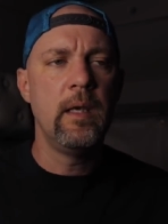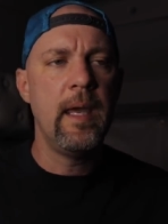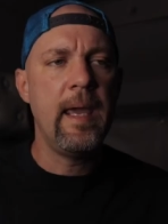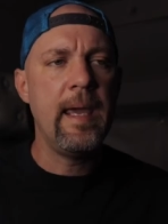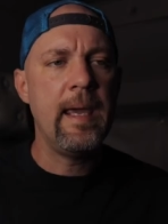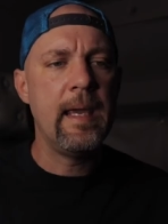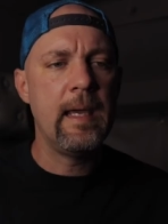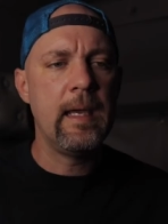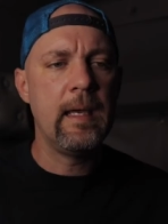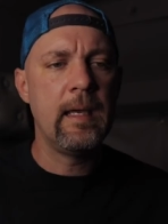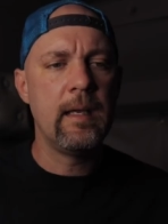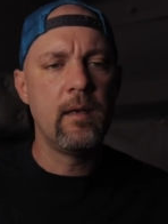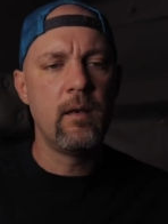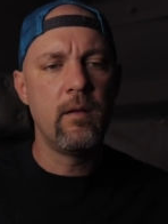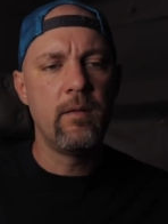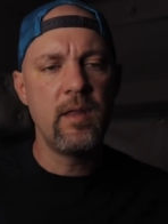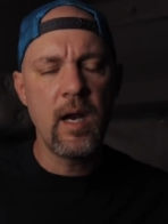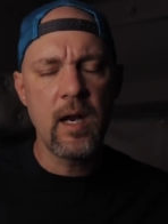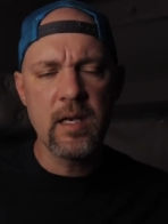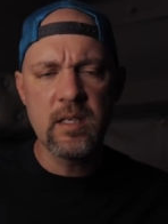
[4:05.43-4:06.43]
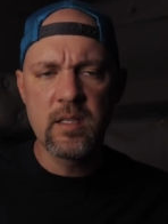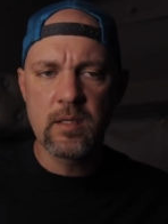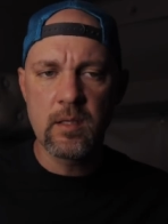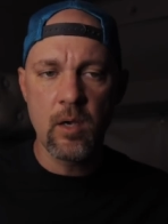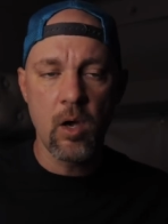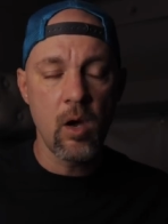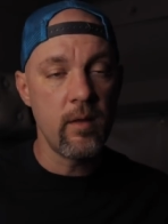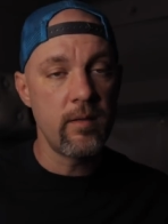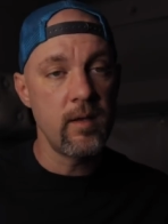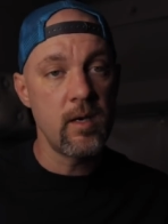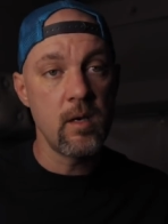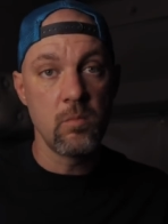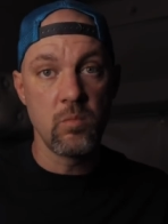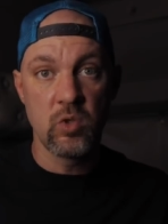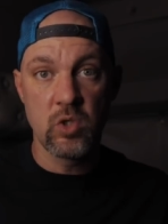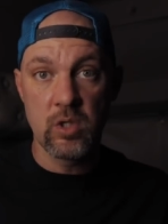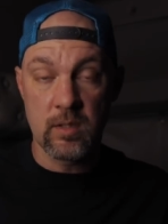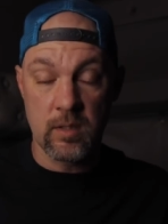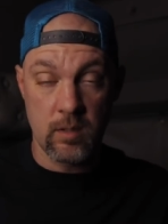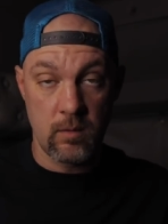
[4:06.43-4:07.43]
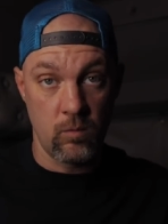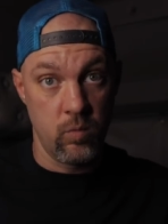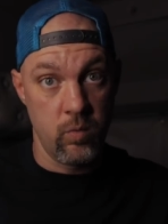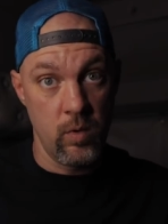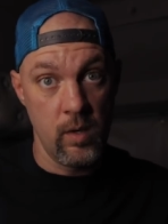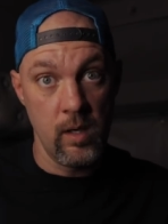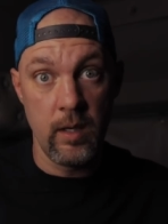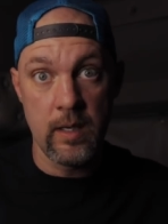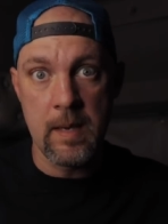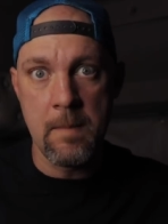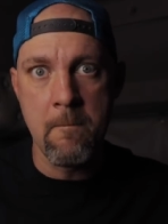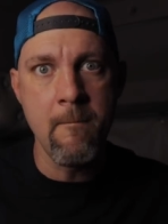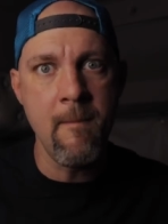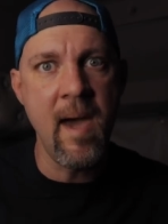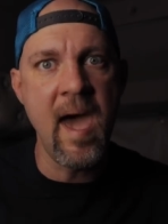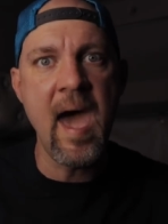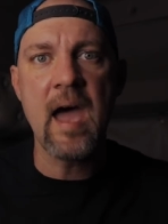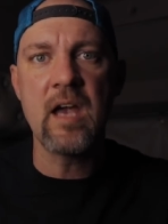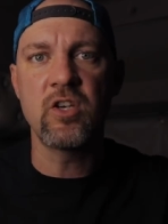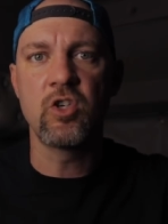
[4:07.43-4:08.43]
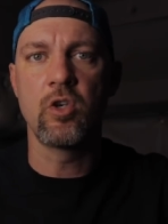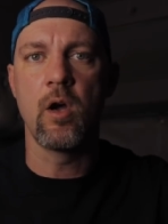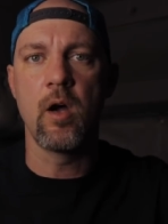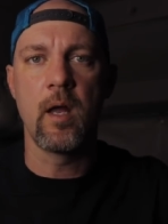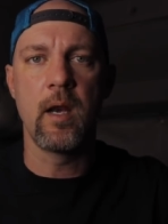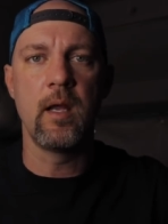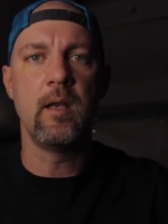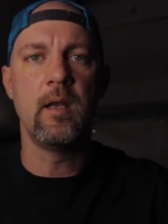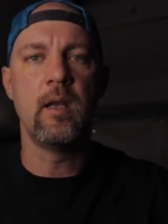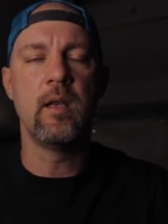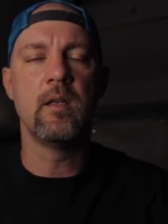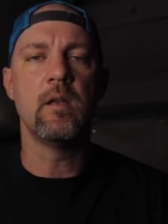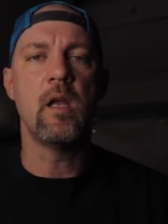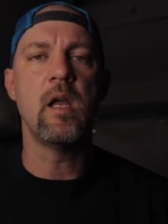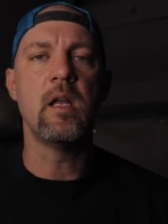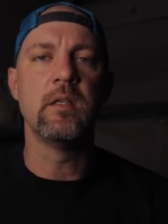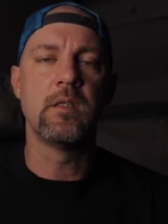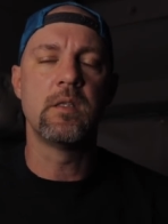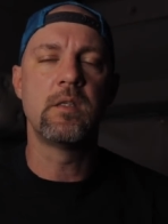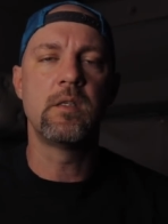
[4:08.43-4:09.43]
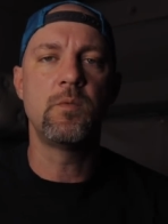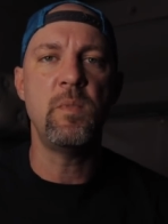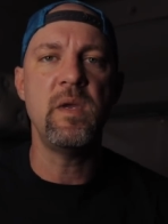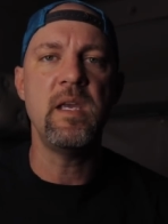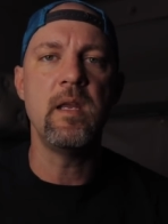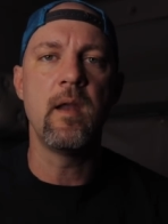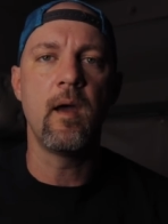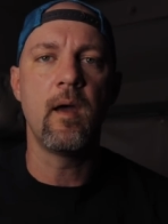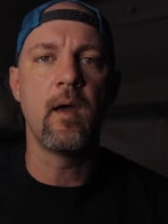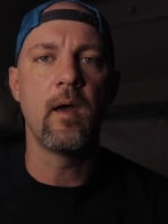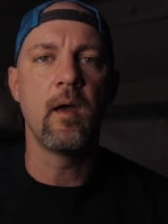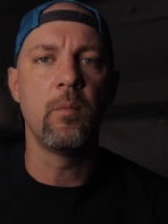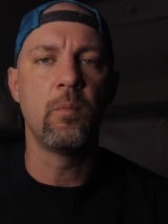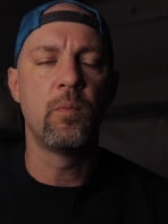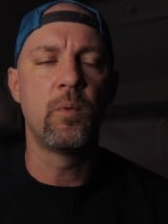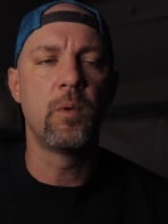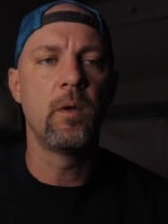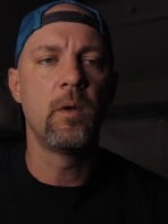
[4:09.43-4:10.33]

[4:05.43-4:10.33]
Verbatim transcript: And then I saw them just really mash on it and, and speed up